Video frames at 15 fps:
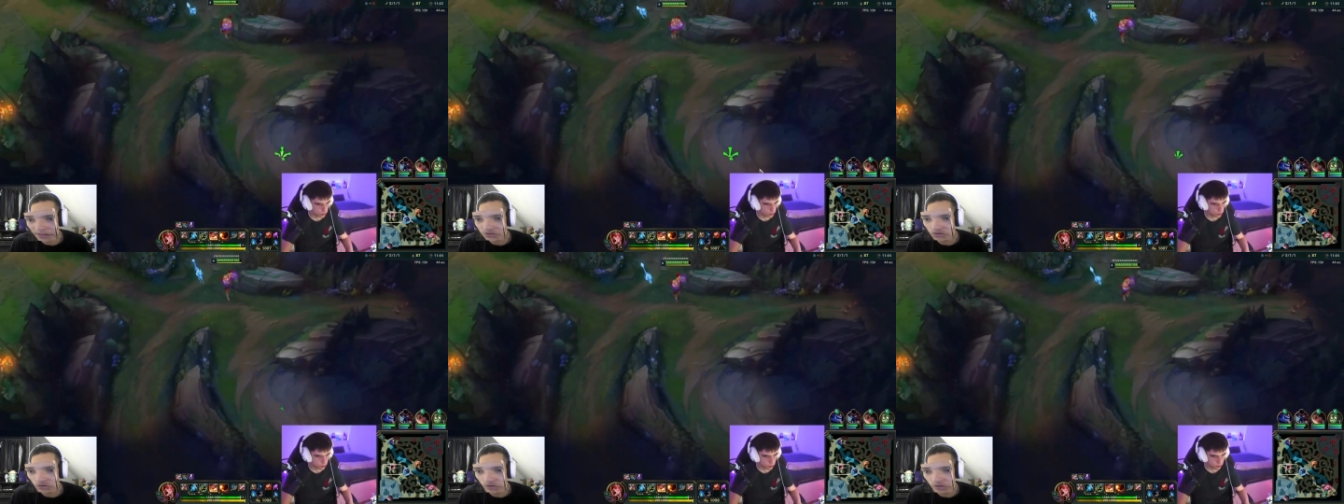
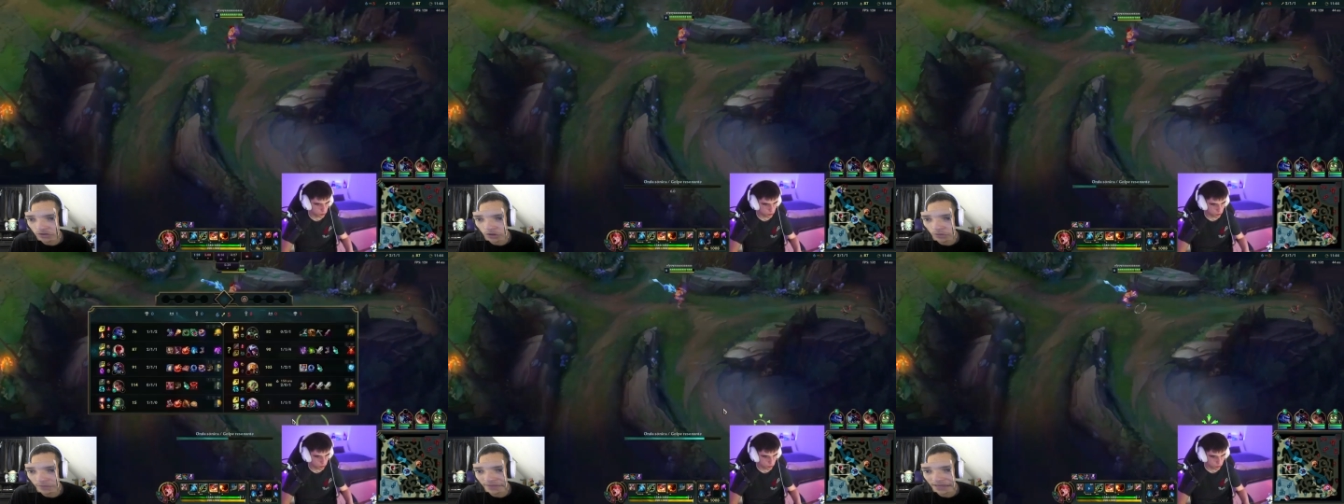sure you
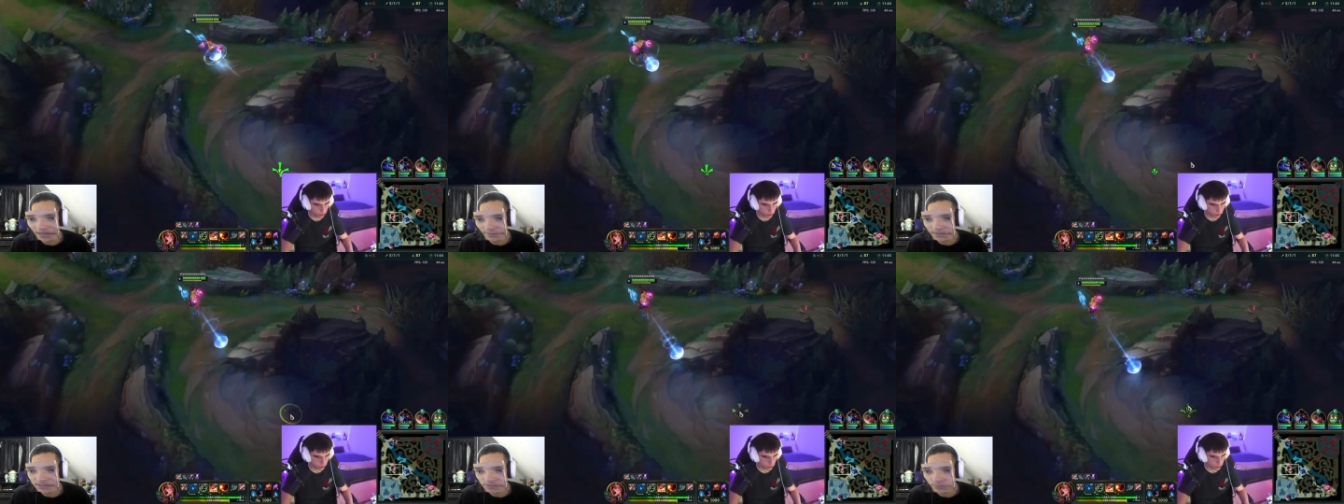know where the
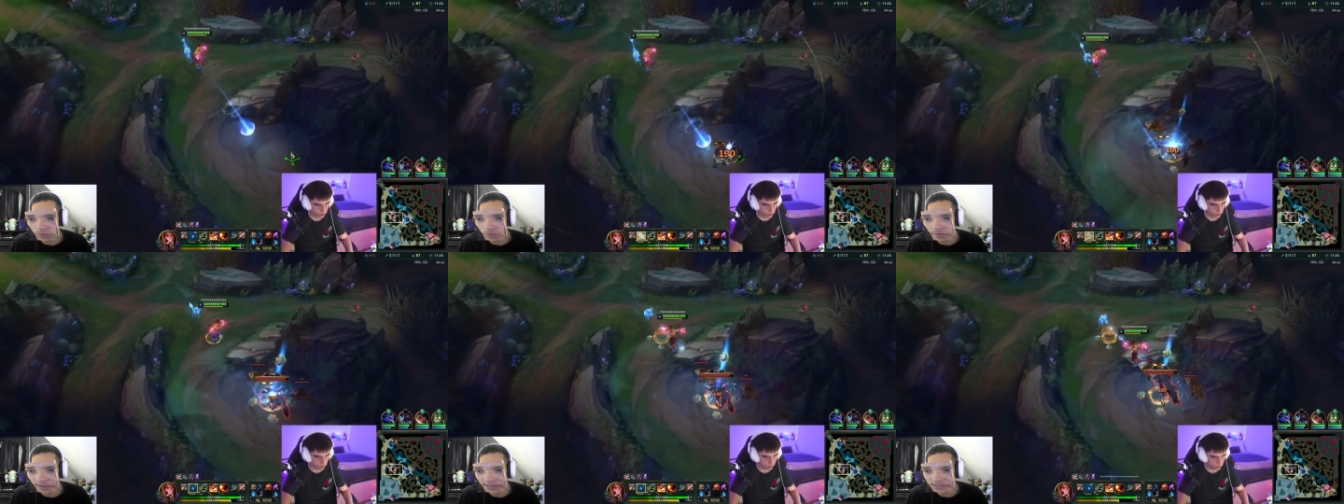enemy
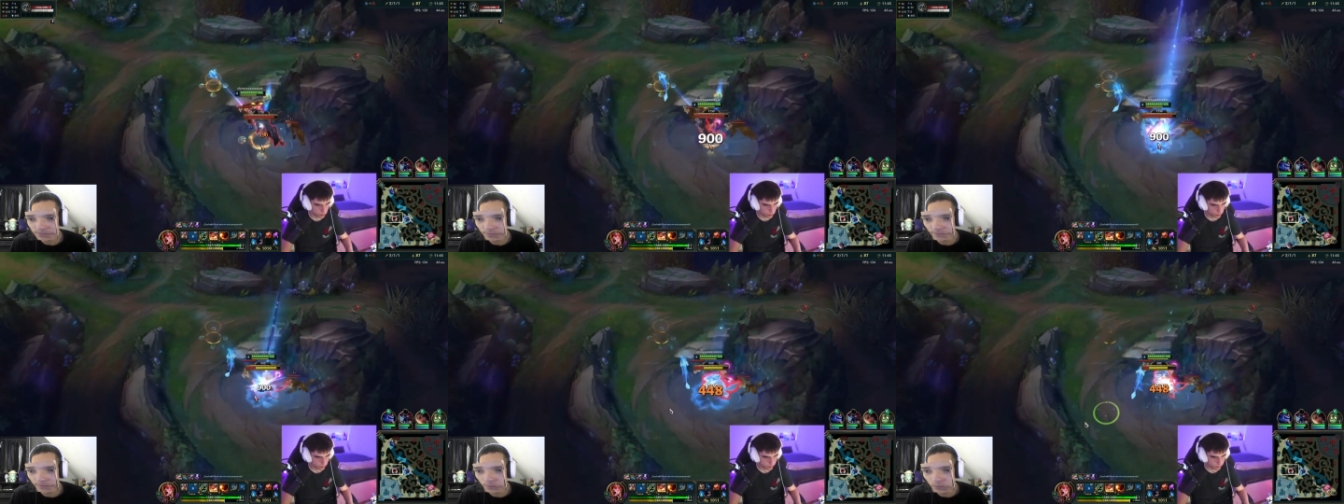support is
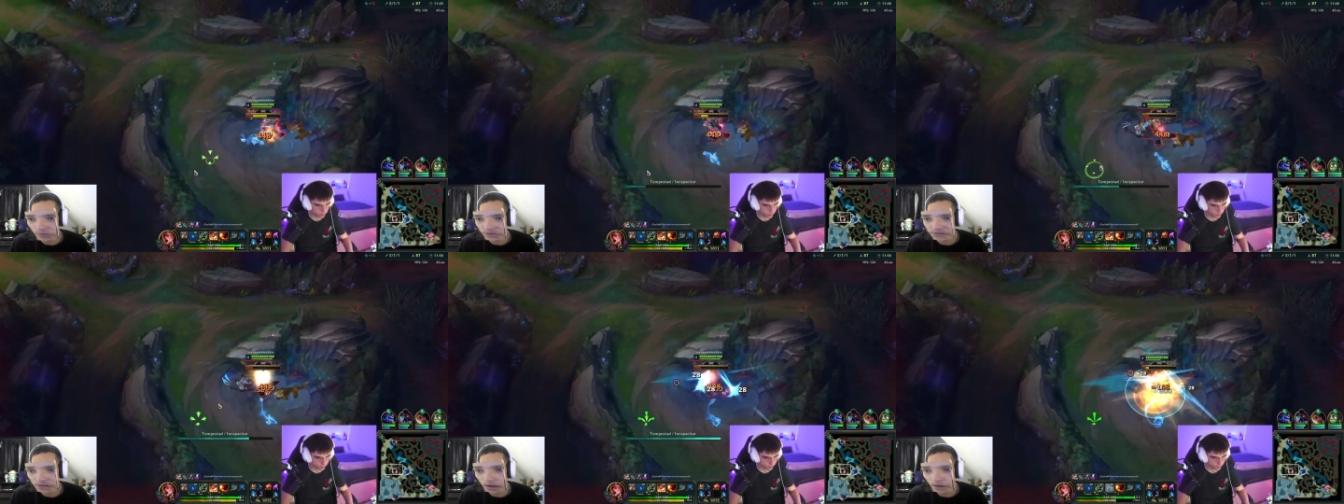before you
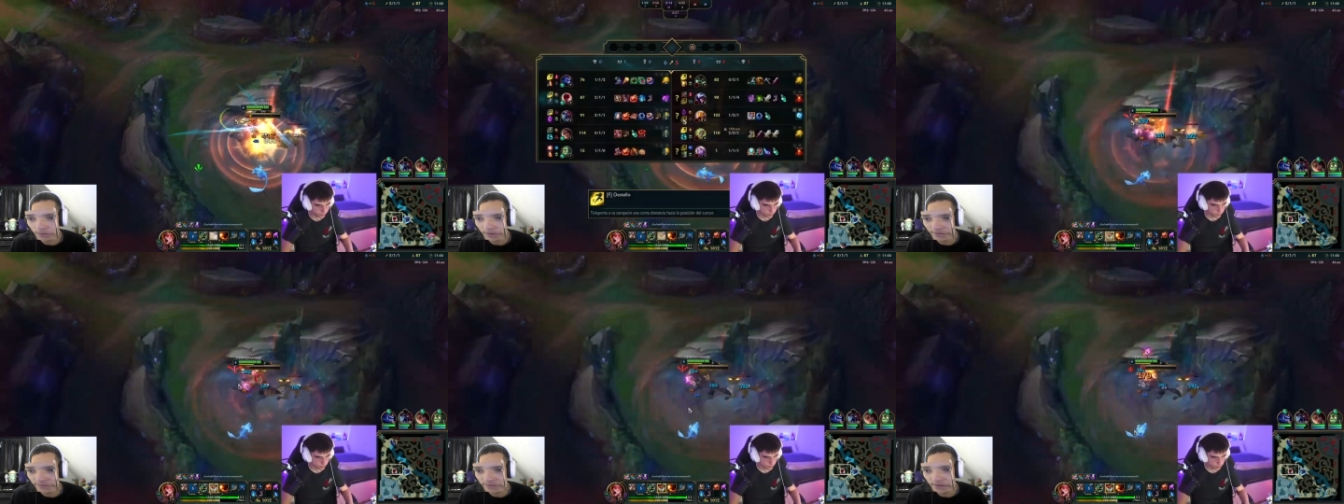start a
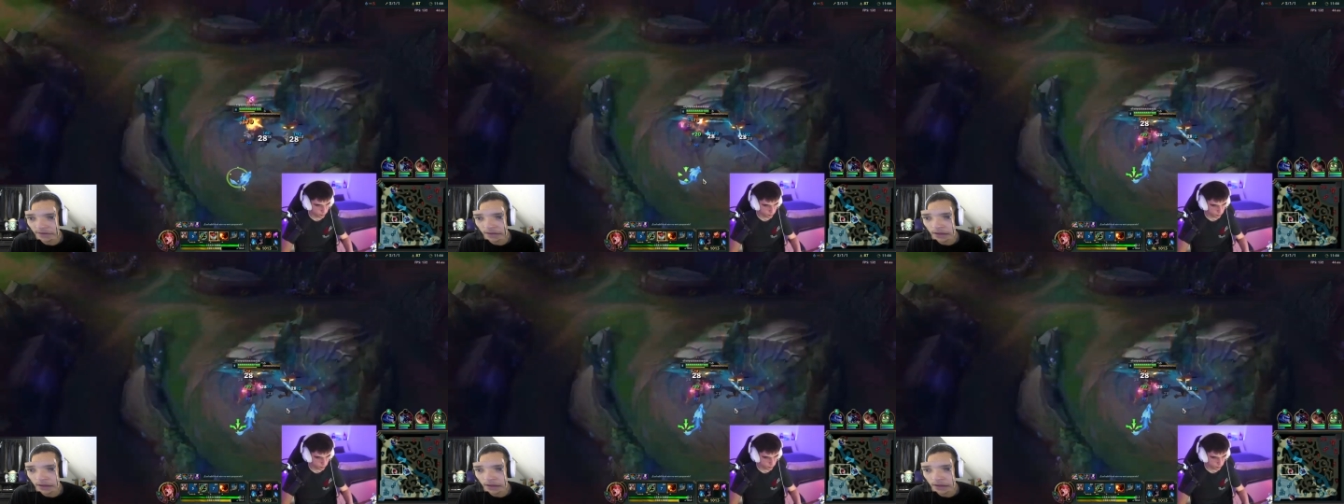rift,